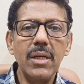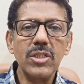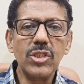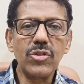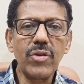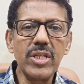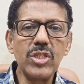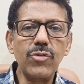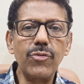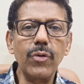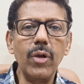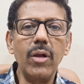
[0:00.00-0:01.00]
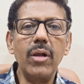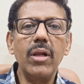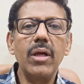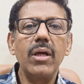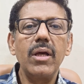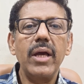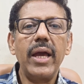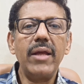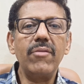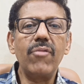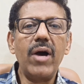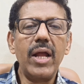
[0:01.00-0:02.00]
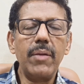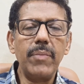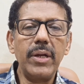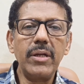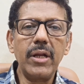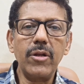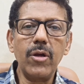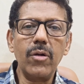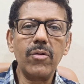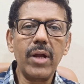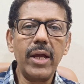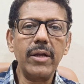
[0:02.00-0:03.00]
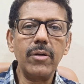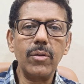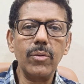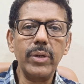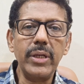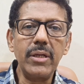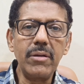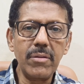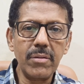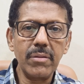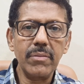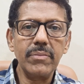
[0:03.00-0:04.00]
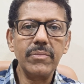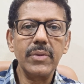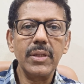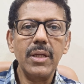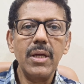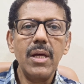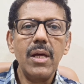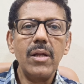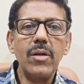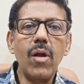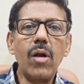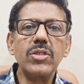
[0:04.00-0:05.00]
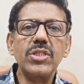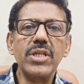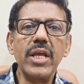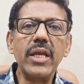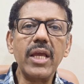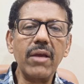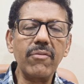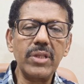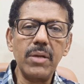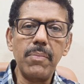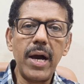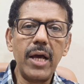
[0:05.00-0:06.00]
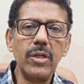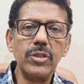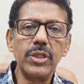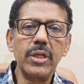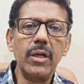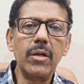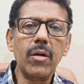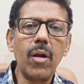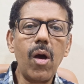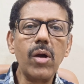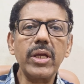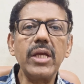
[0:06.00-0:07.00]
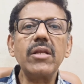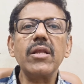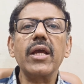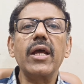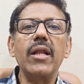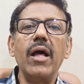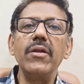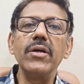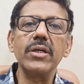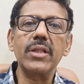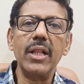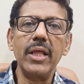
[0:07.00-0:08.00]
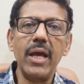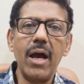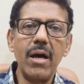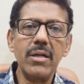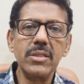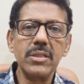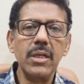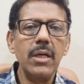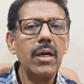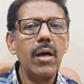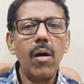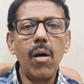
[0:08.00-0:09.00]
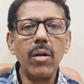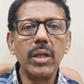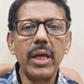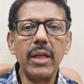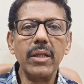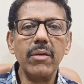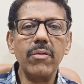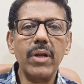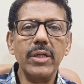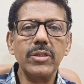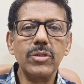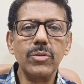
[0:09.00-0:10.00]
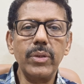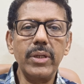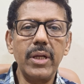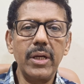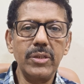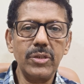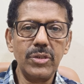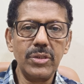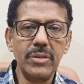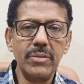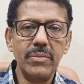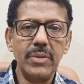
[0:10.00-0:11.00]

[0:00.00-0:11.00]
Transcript: Stressful environment and you're trying to eat, not syncing with the biological clock, eating at unearthly hours, all can give rise to indigestion.